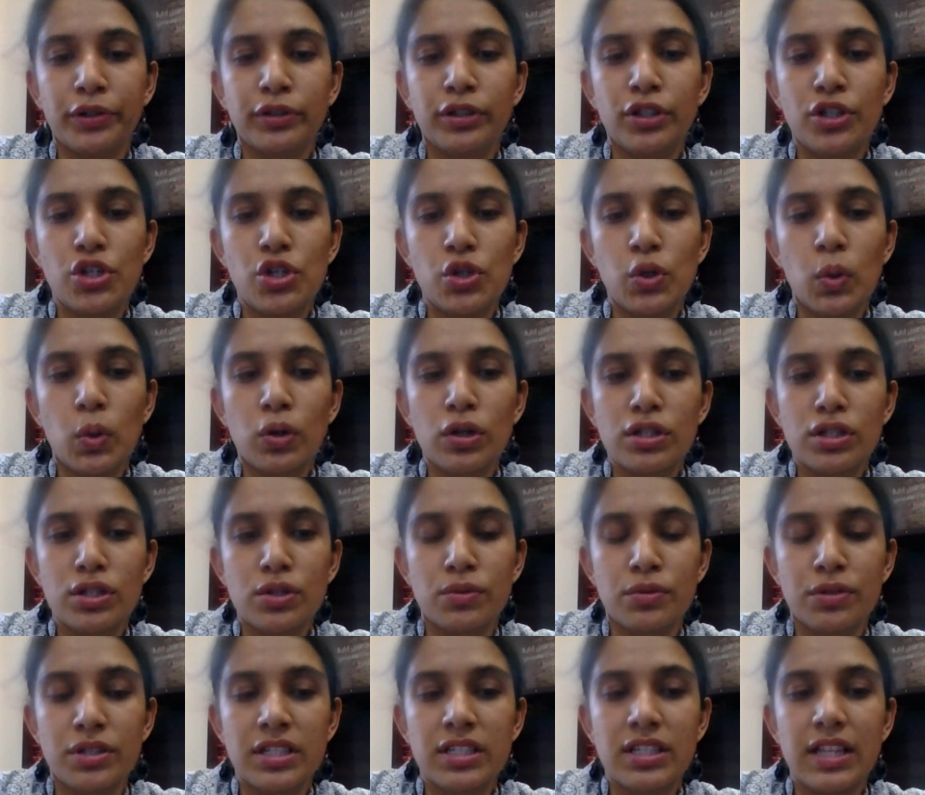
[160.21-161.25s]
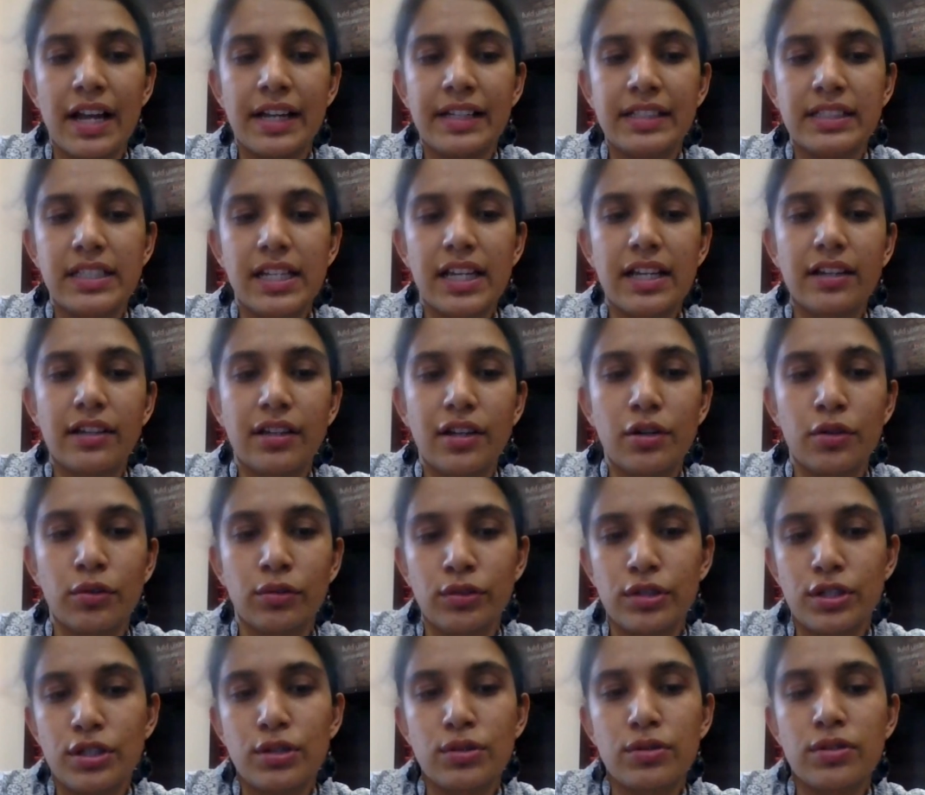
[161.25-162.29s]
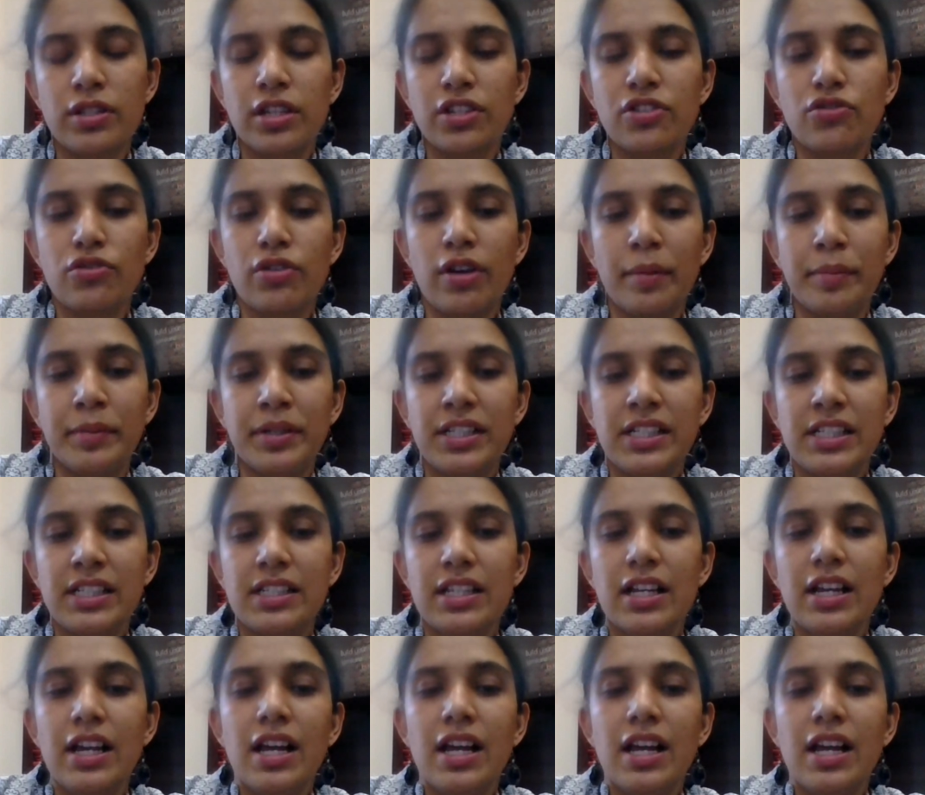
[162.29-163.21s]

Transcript: the show cause notice and take recourse to such remedies